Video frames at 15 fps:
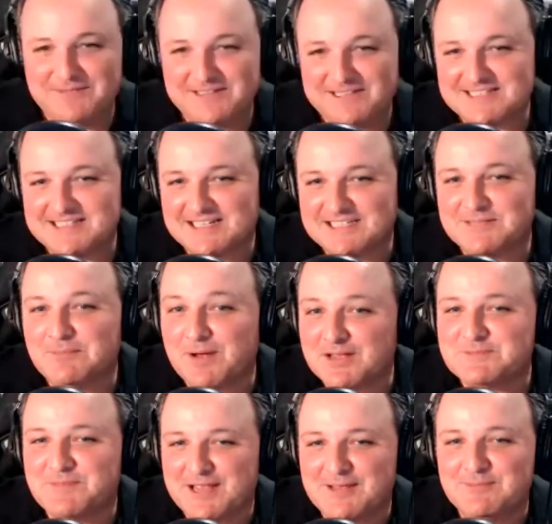he does that to
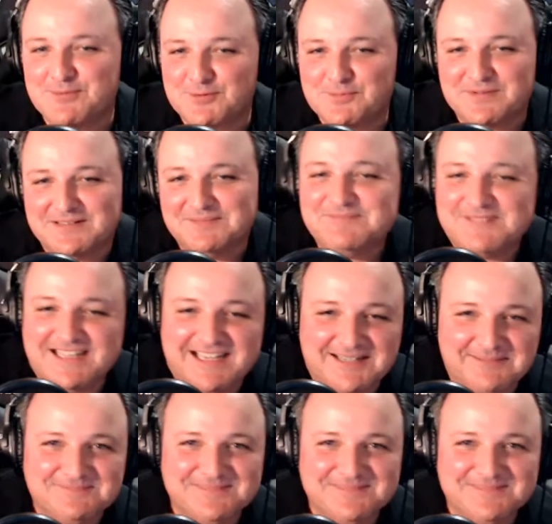most people, but yeah.